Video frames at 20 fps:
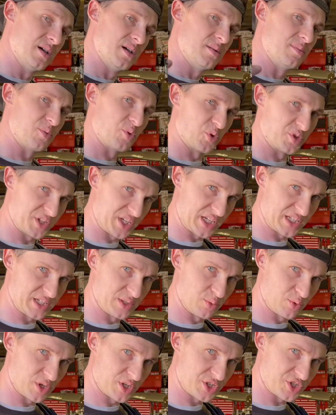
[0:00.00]
One thing I
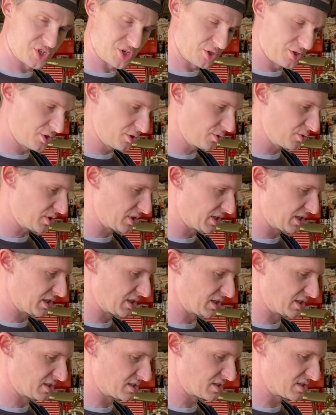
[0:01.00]
did want to show you
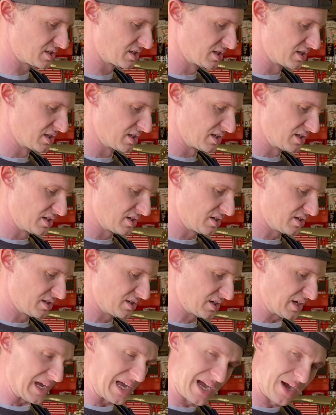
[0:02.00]
is
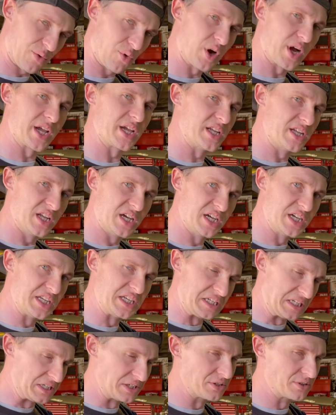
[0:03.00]
how I
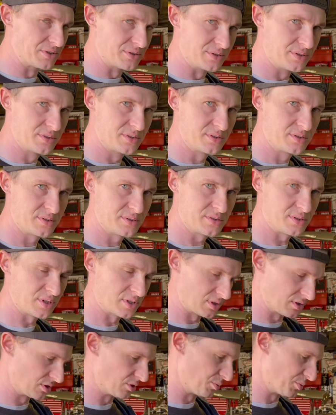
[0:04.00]
anneal
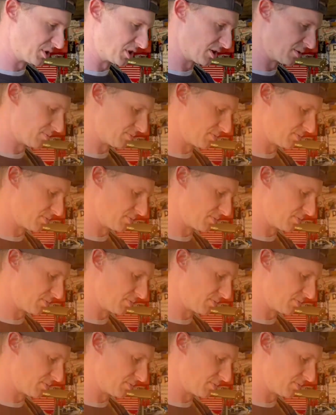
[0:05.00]
aluminum.